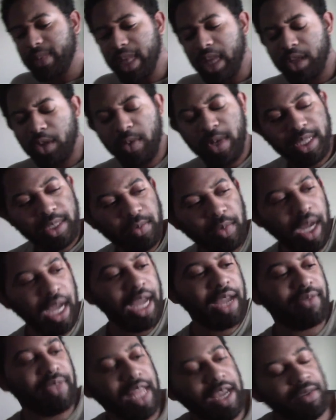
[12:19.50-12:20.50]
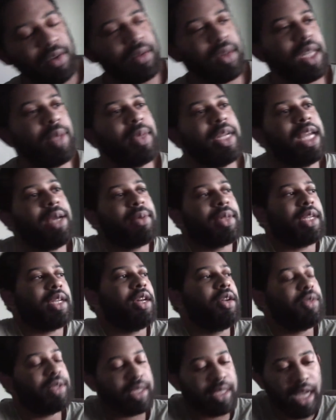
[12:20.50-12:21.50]
the reason why I've never really been able to
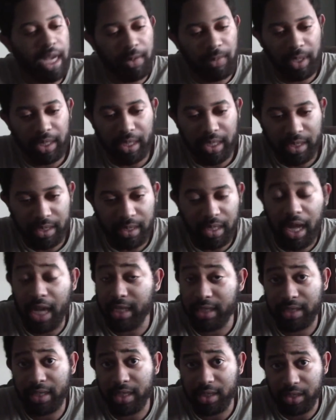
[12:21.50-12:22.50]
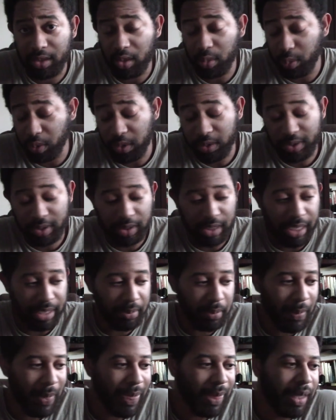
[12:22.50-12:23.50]
co sign with this nonsensical
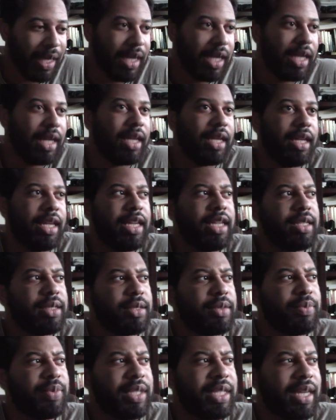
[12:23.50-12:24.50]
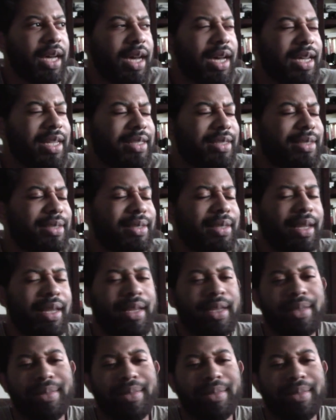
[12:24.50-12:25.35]
bullshit is because